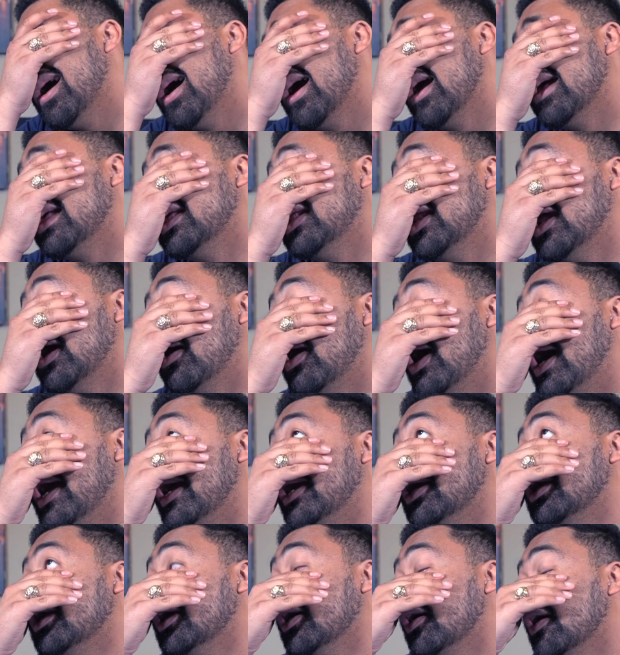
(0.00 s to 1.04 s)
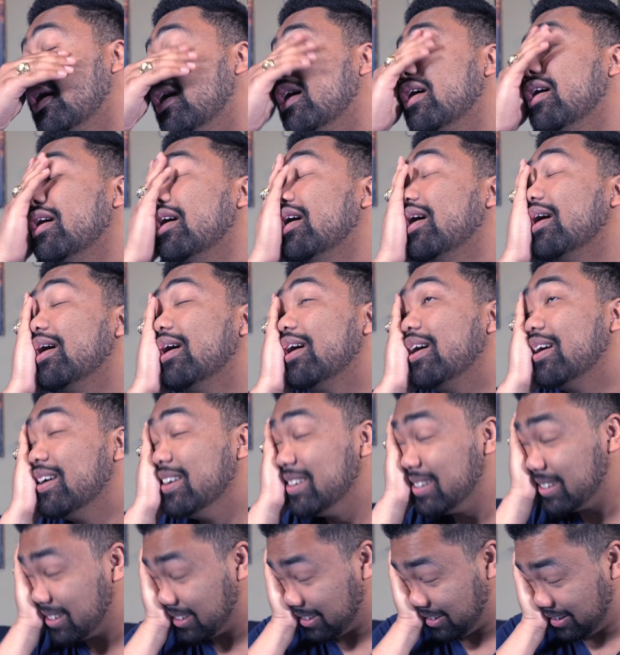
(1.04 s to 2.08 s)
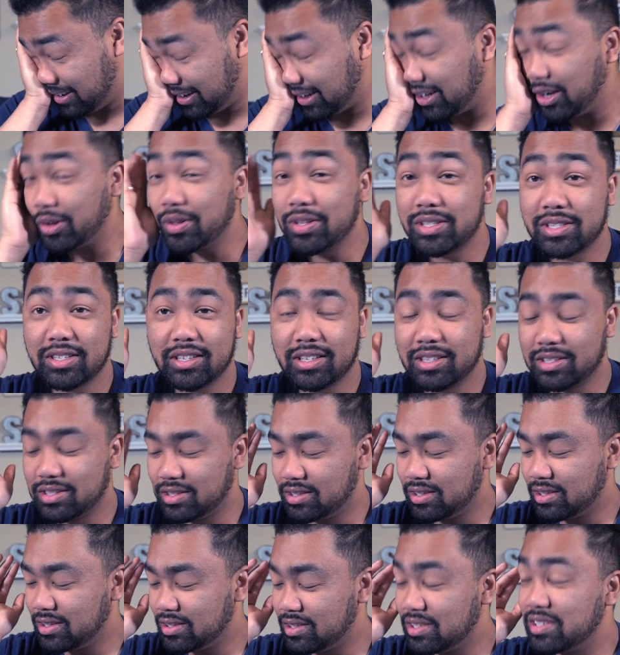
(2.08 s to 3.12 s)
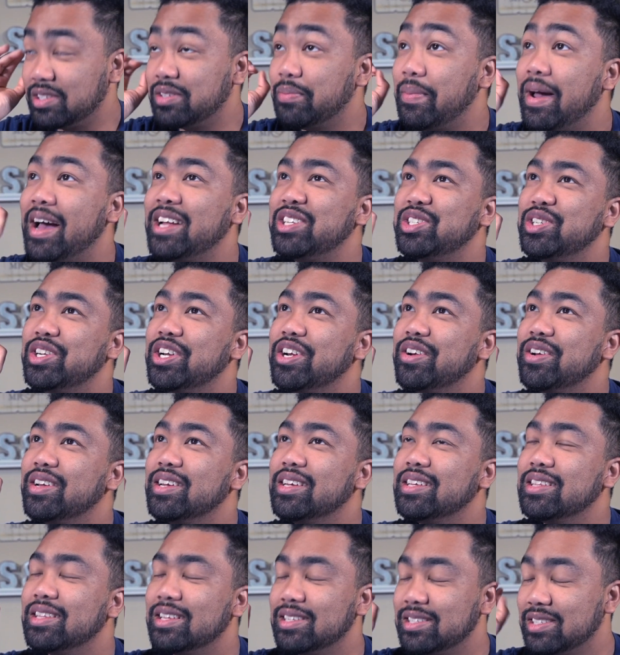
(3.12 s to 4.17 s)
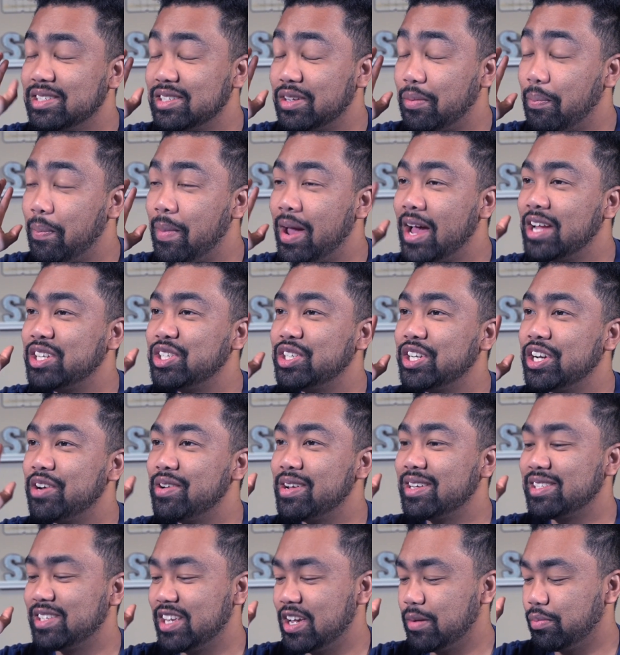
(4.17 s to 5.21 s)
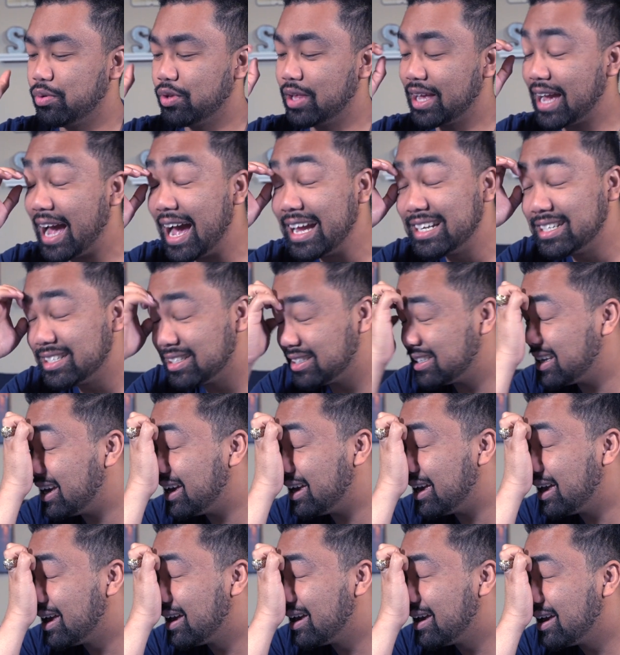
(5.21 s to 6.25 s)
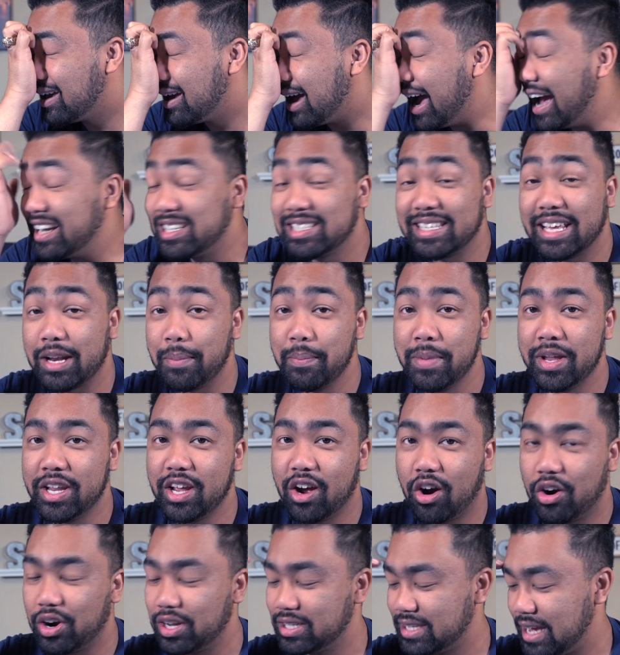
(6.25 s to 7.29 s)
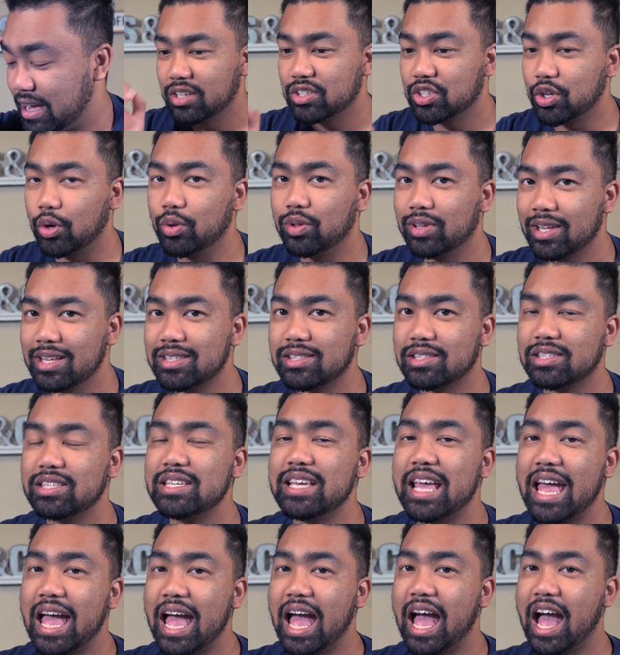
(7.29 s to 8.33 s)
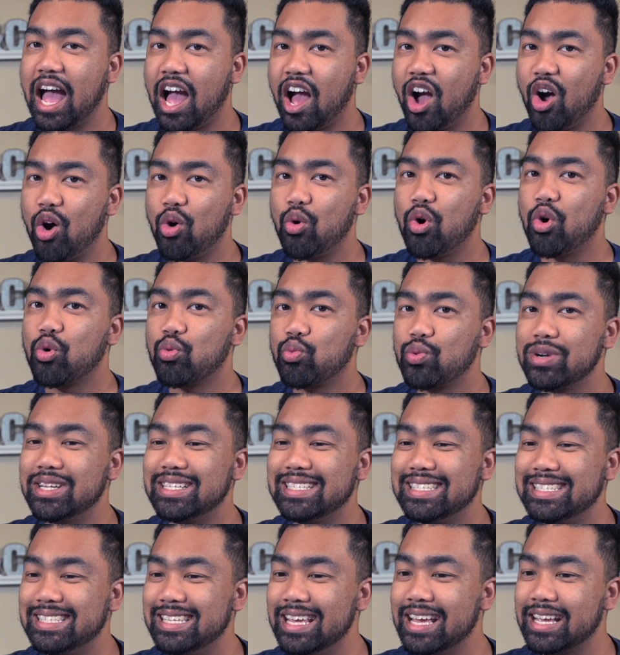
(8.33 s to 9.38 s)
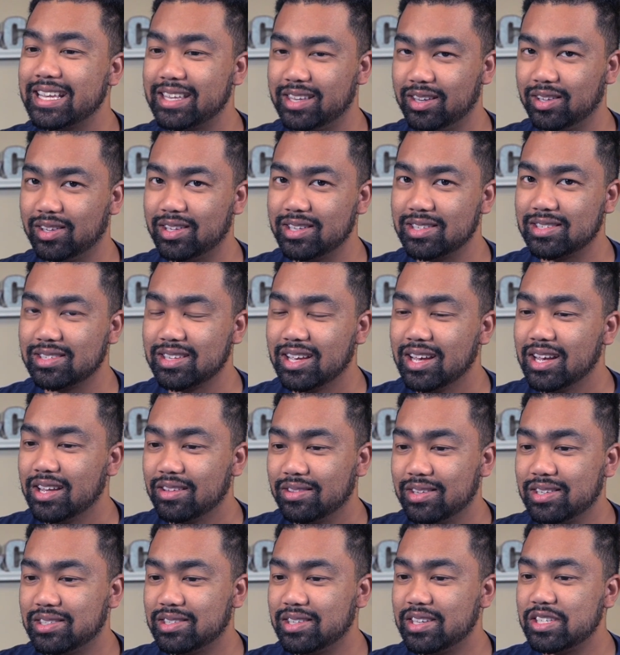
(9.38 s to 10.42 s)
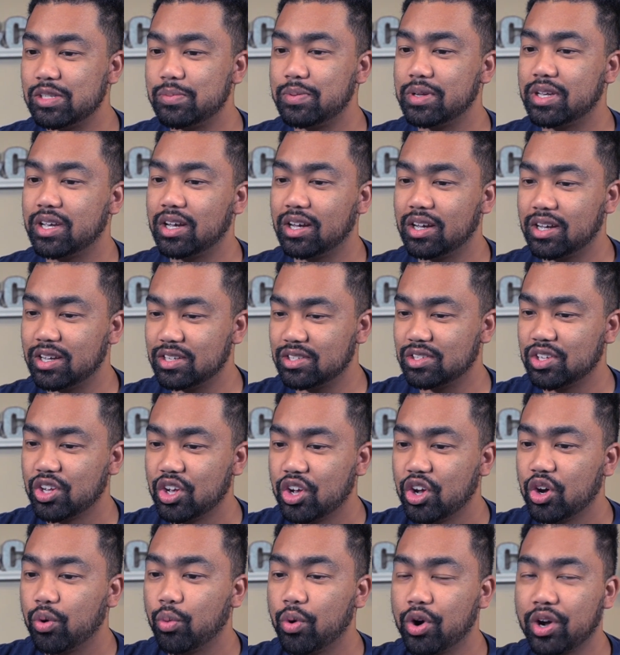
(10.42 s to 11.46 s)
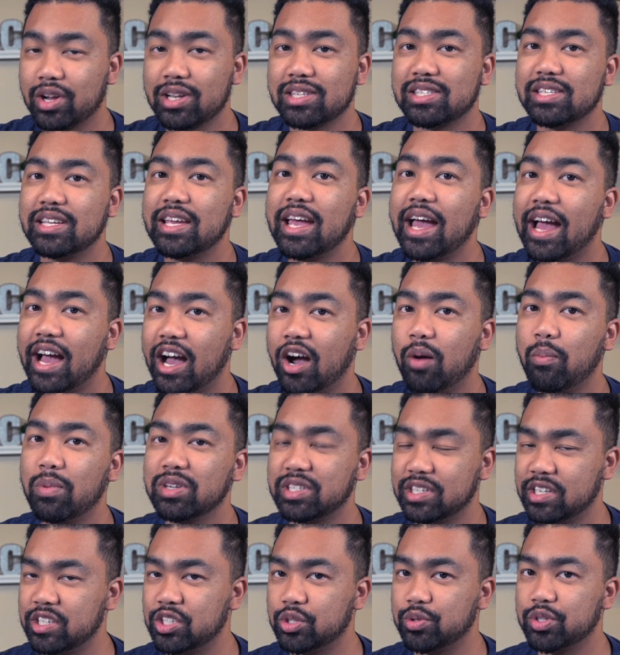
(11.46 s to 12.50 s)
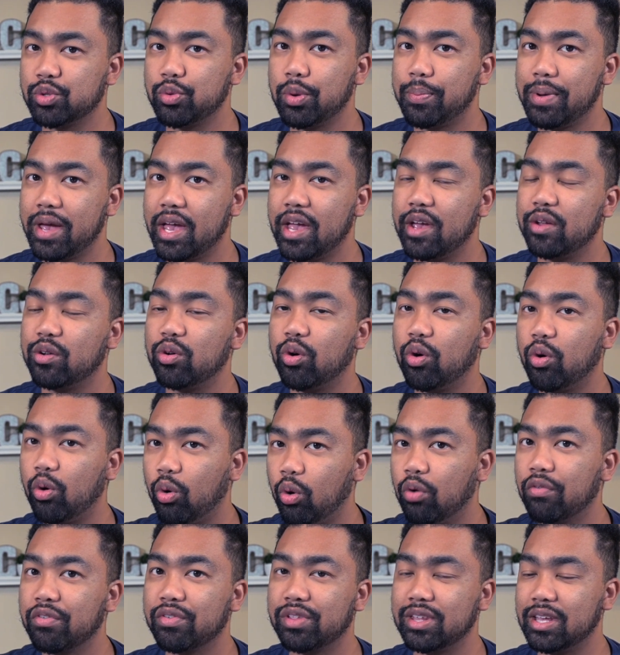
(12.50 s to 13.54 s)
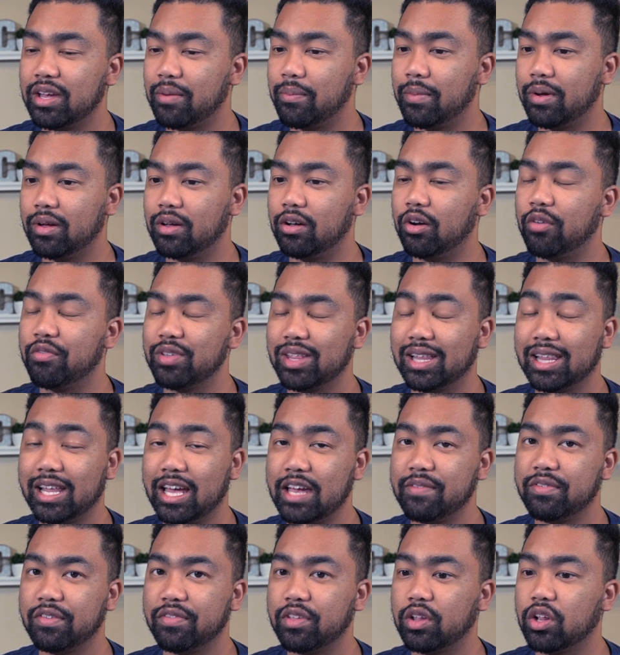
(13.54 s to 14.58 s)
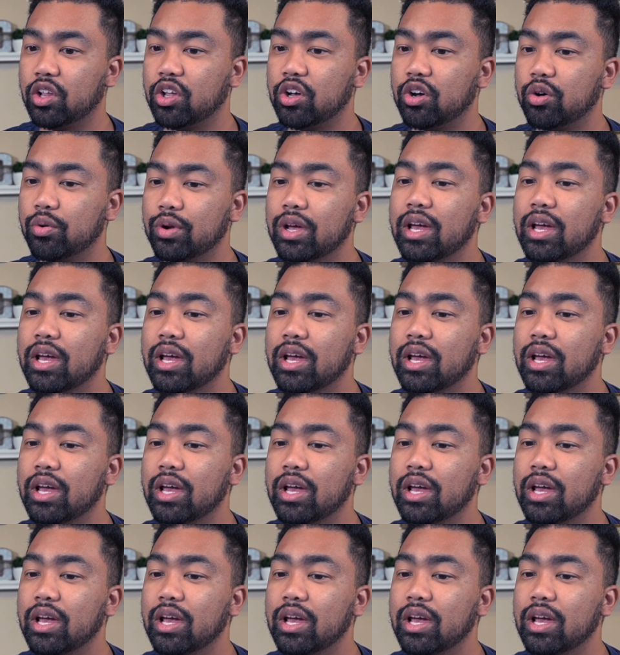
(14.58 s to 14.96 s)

You know, I know this is imaginary. This is an imaginary example. Like I just had a mini heart attack. So let's see how ridiculous this is, because we're gonna see how much interest we paid over the life of the loan.